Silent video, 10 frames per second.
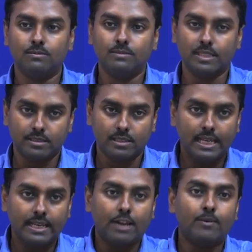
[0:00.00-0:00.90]
means
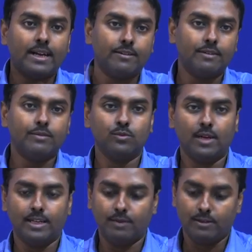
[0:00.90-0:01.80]
narrowband FM to
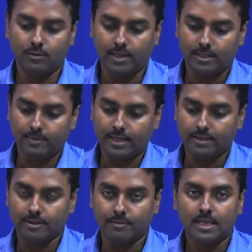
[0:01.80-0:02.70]
wider band
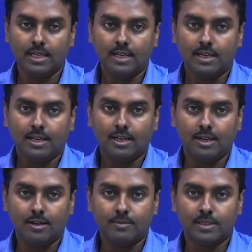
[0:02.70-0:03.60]
FM.
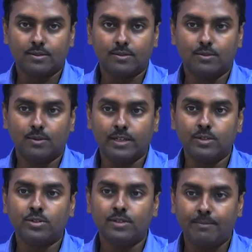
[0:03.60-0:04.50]
But what you
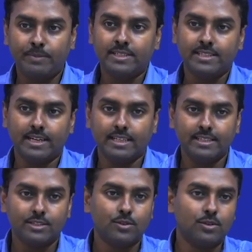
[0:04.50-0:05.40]
should appreciate in
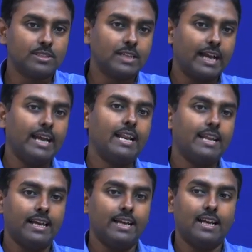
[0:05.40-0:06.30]
this course, again and
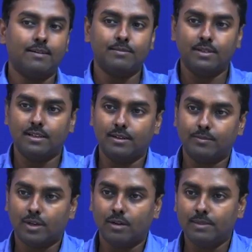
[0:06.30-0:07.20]
again I am
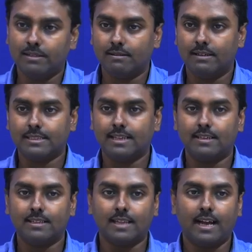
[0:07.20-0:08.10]
probably
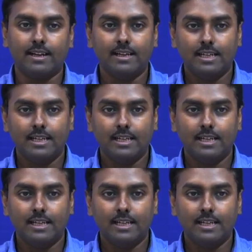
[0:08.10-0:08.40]
exerting that